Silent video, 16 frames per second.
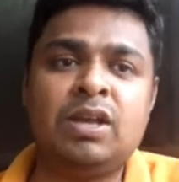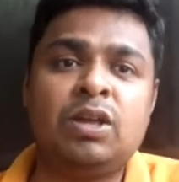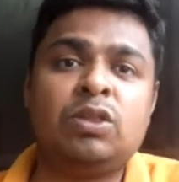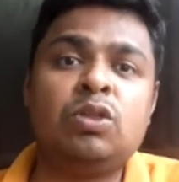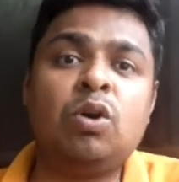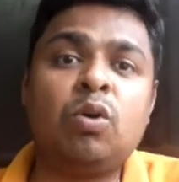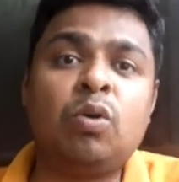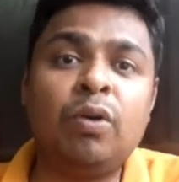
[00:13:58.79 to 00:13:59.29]

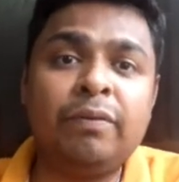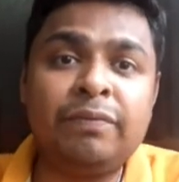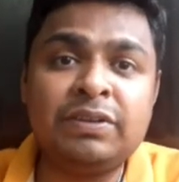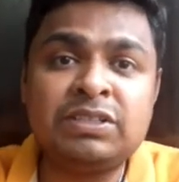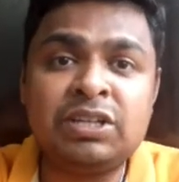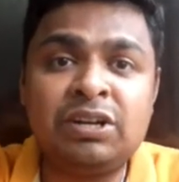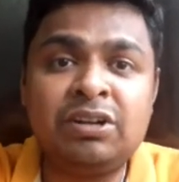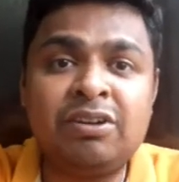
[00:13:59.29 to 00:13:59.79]
The
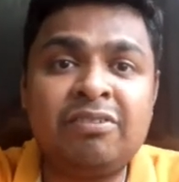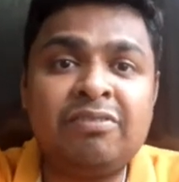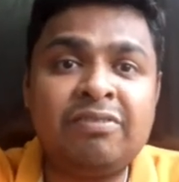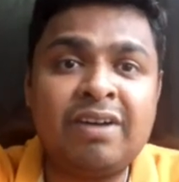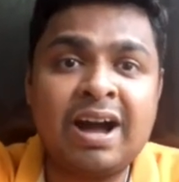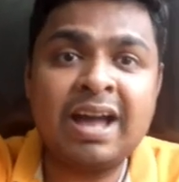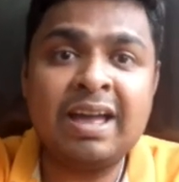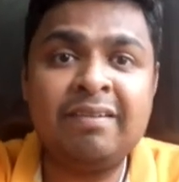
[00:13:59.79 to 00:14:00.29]
coefficient of
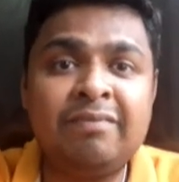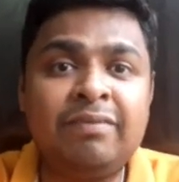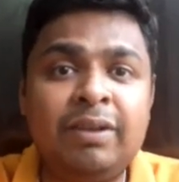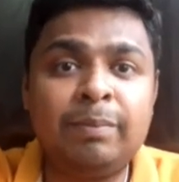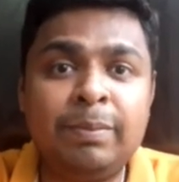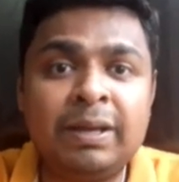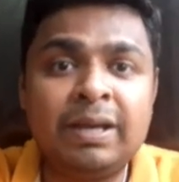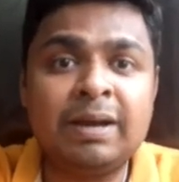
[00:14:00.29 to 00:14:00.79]
y will
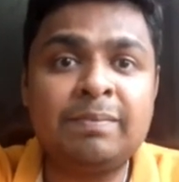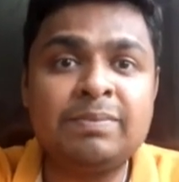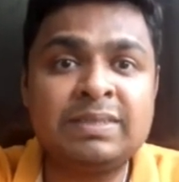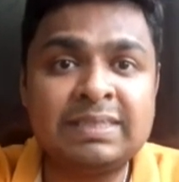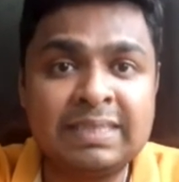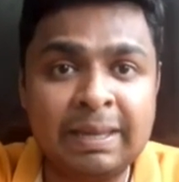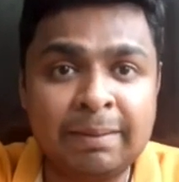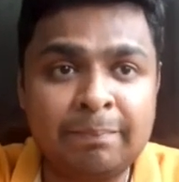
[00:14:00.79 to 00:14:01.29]
become
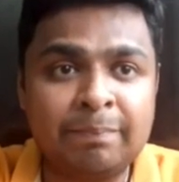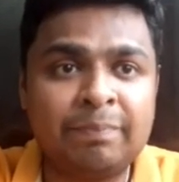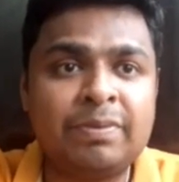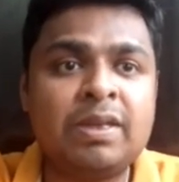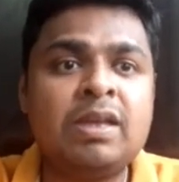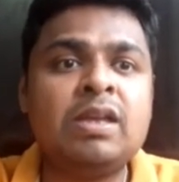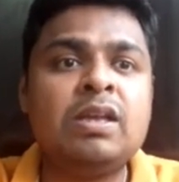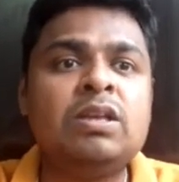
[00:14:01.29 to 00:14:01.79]
same.
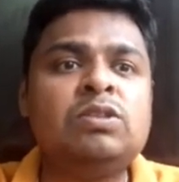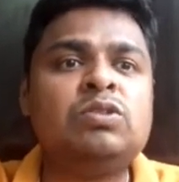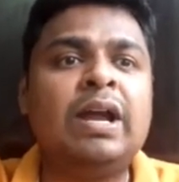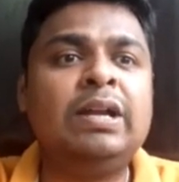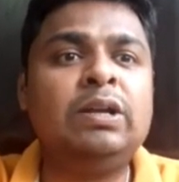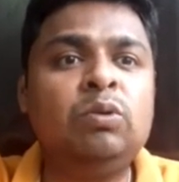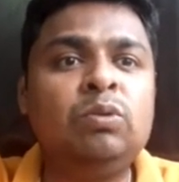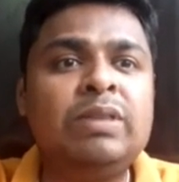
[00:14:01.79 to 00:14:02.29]
So
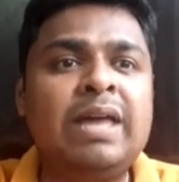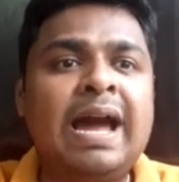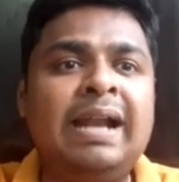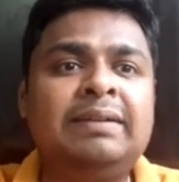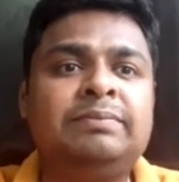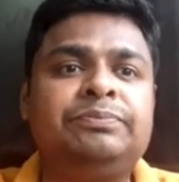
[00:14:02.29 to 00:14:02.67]
I do that.